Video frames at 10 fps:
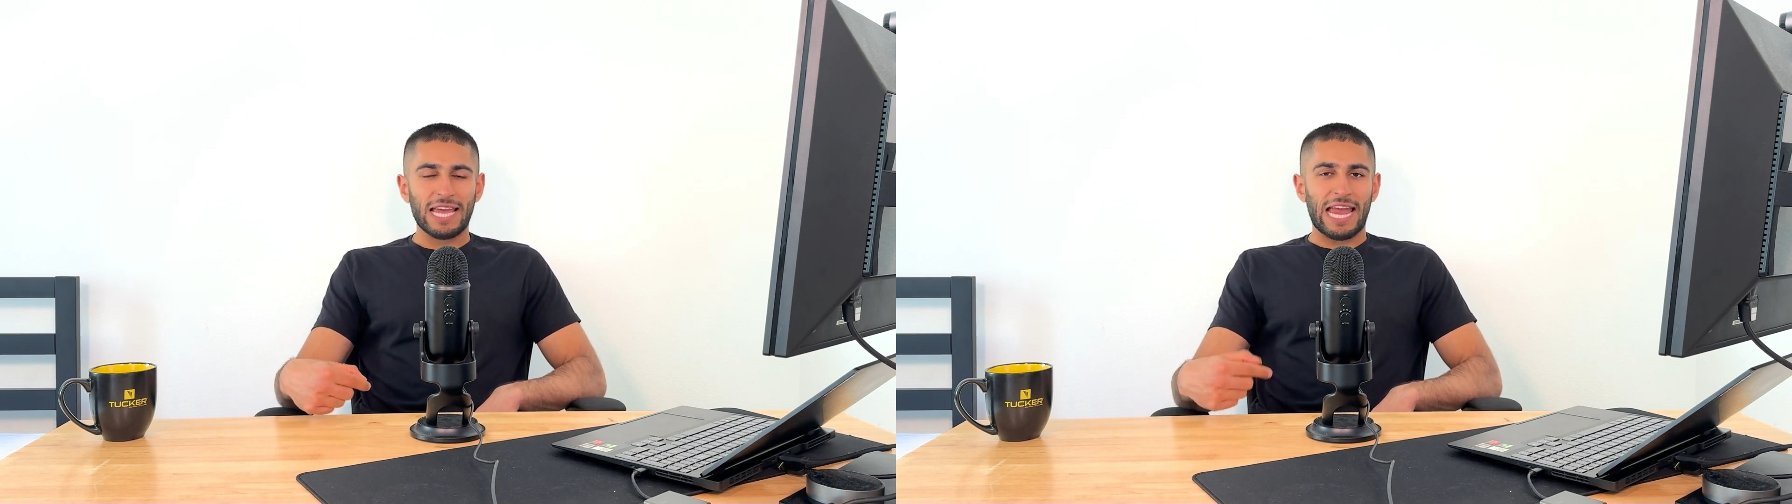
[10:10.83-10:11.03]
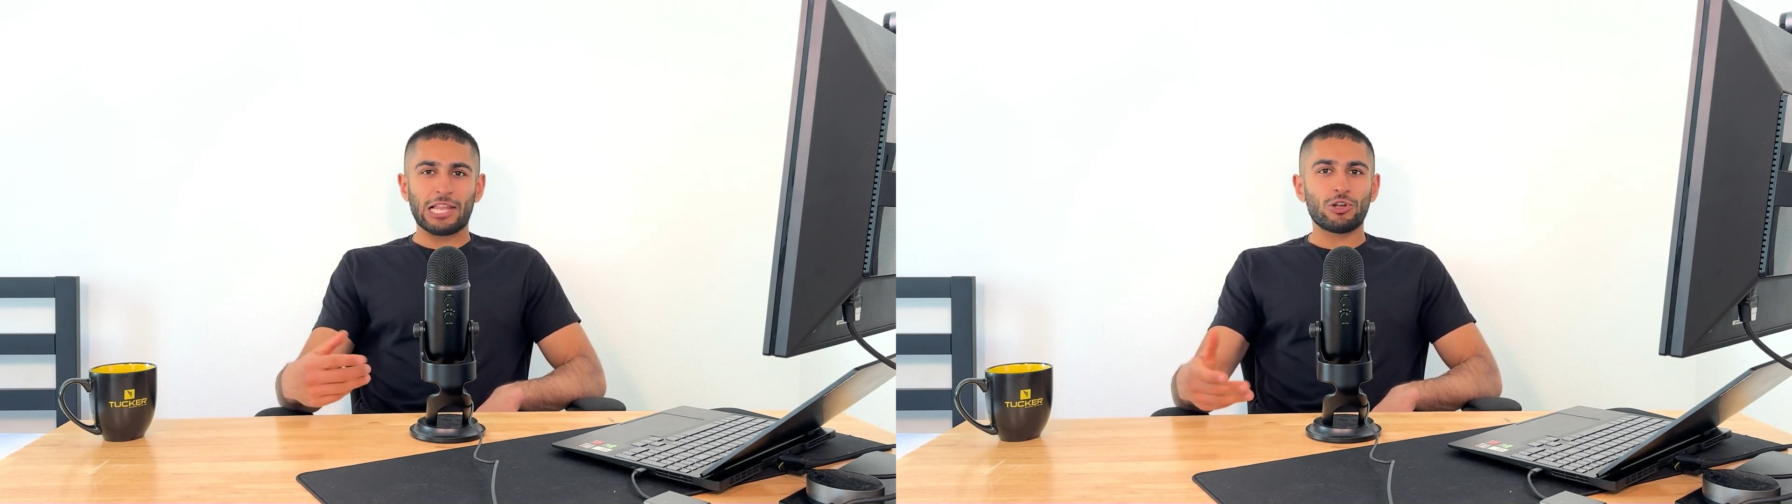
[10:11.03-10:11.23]

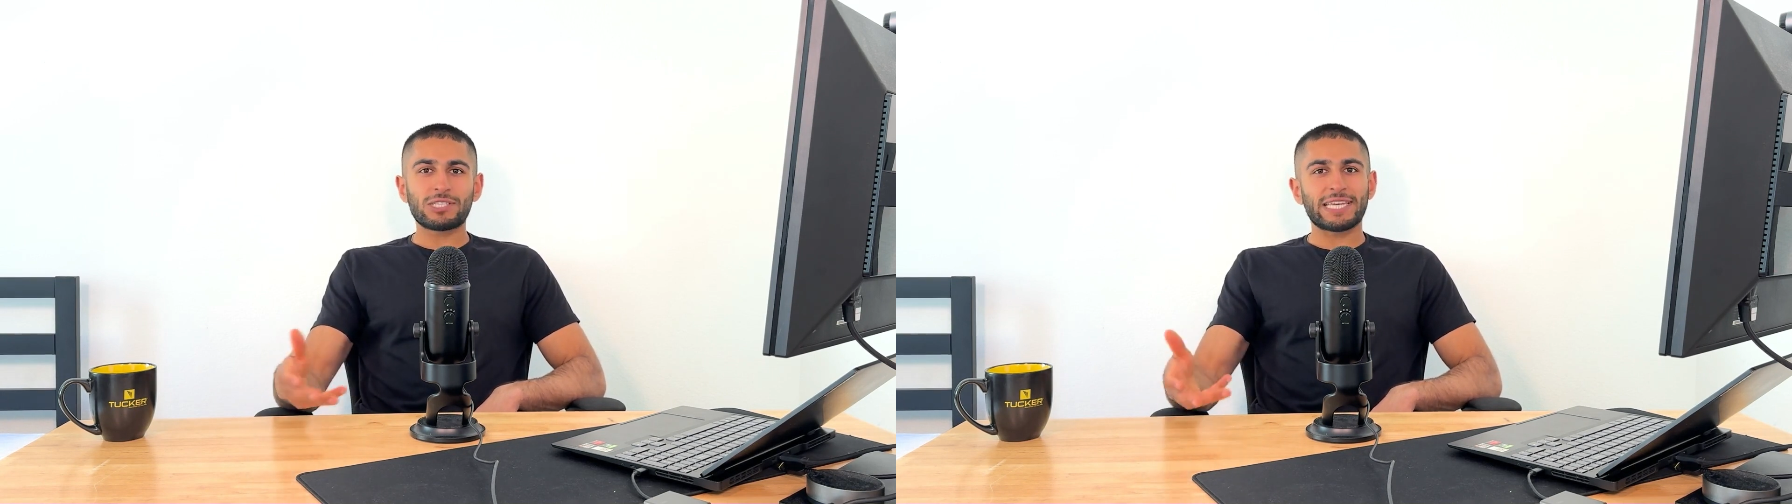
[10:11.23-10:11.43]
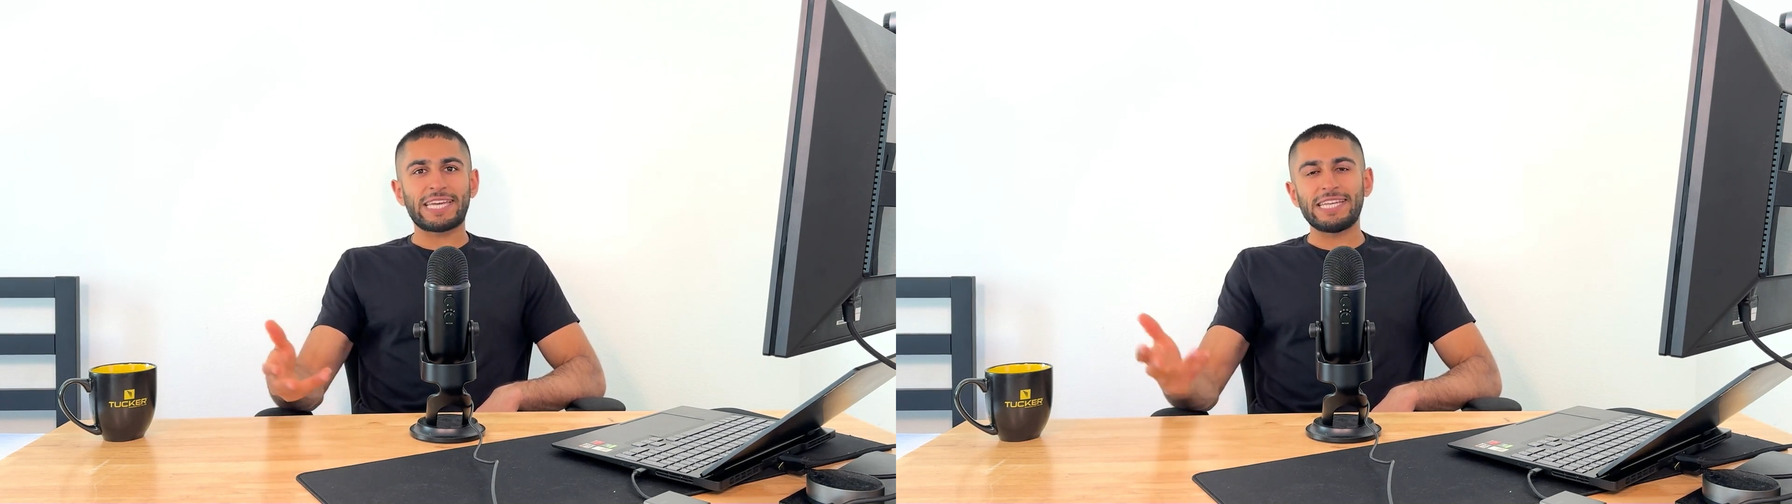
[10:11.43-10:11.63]
and
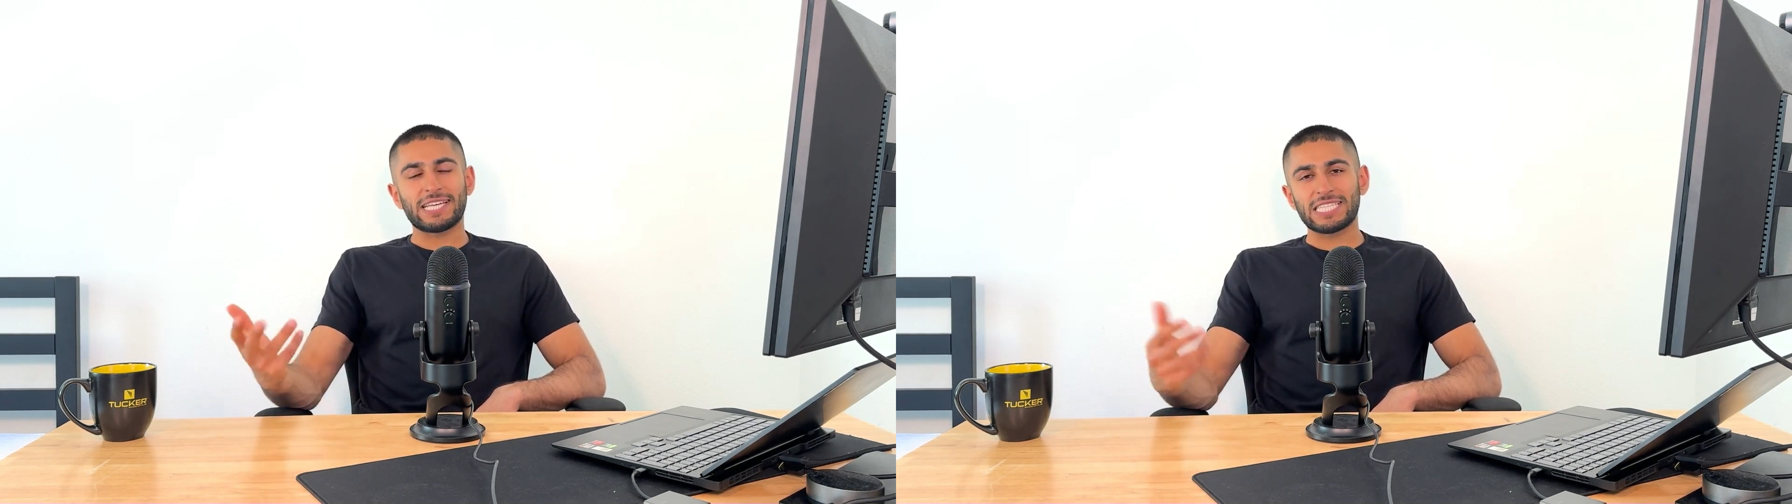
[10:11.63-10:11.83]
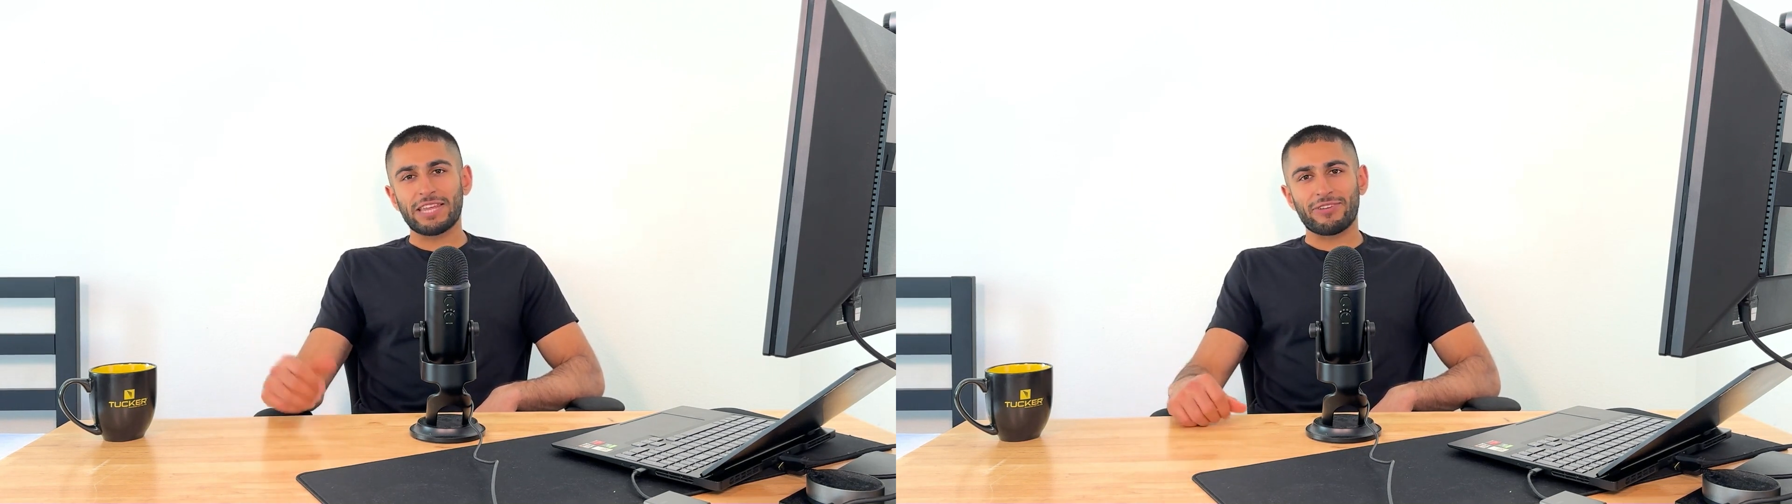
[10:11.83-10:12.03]
looks like he
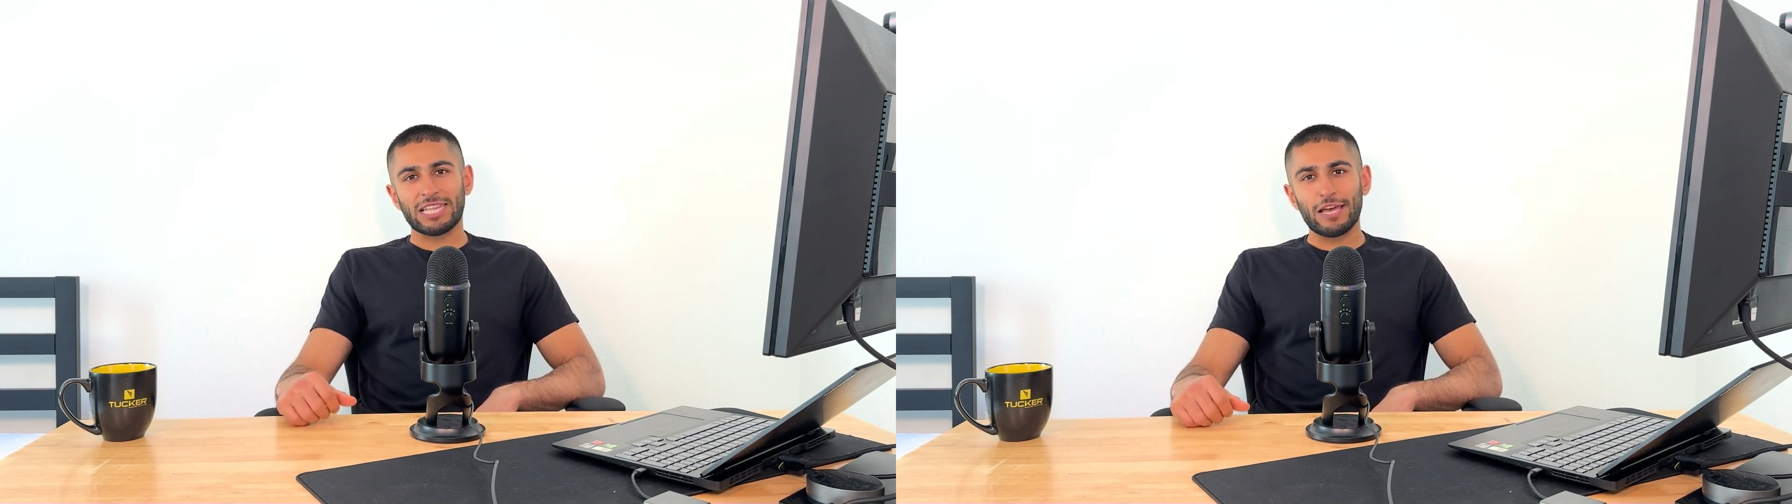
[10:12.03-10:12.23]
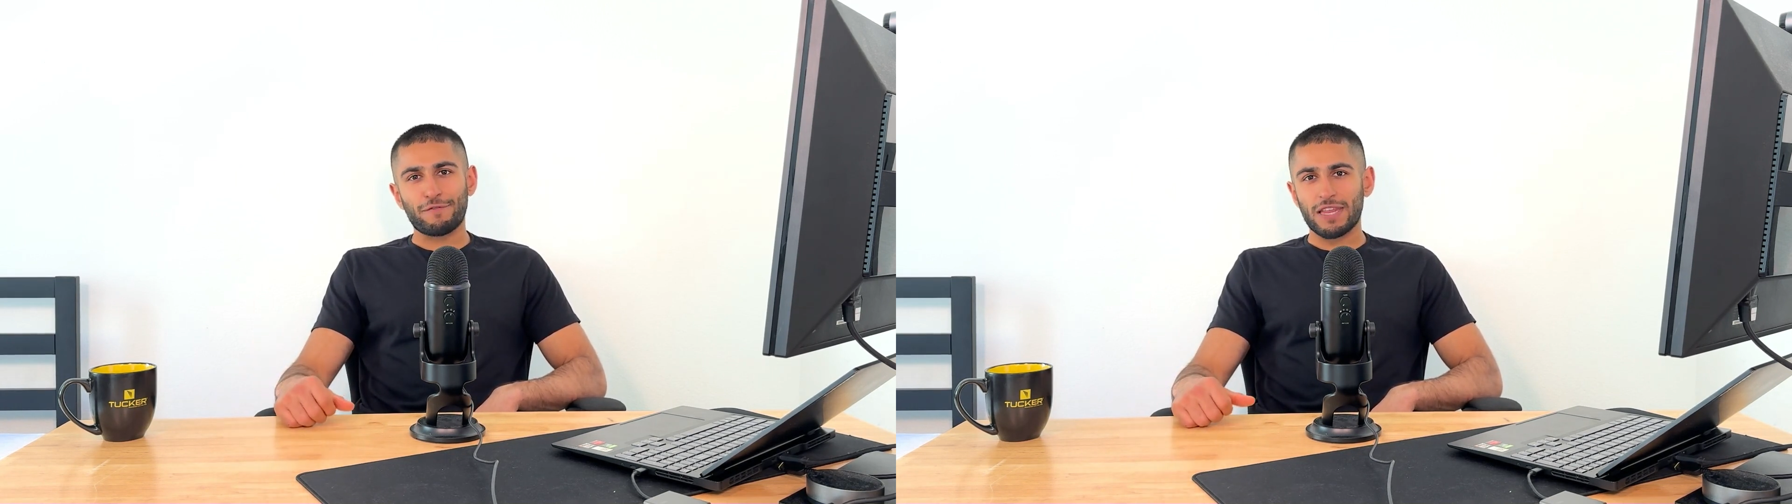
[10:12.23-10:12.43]
doesn't even
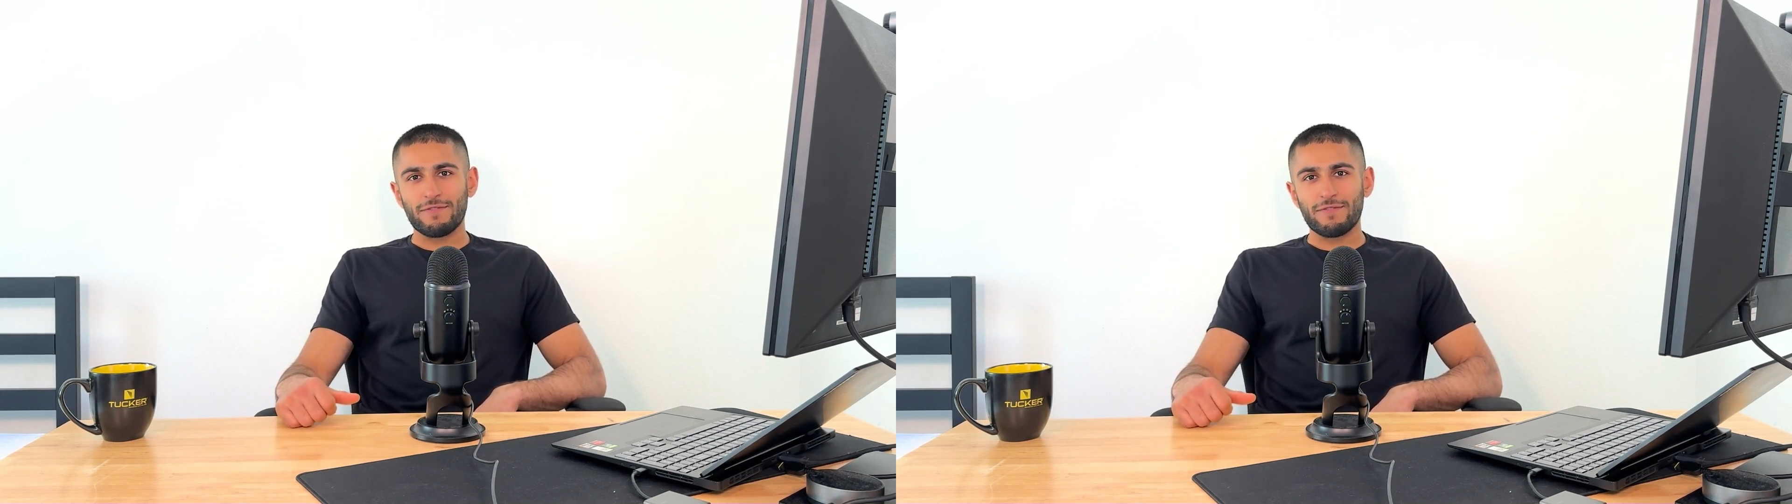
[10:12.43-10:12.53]
lift,